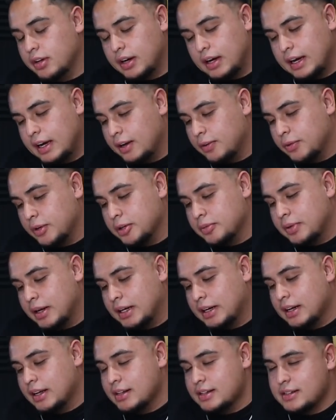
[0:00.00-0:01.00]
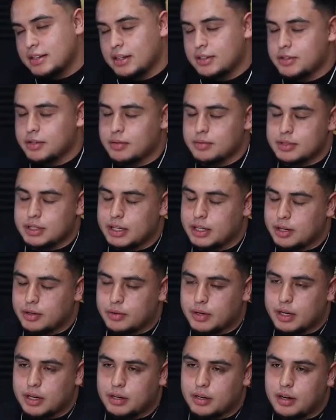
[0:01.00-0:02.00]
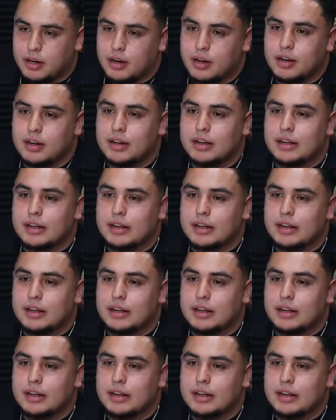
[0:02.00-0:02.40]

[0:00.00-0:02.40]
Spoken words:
I had one of my cousins that told him to get a credit card.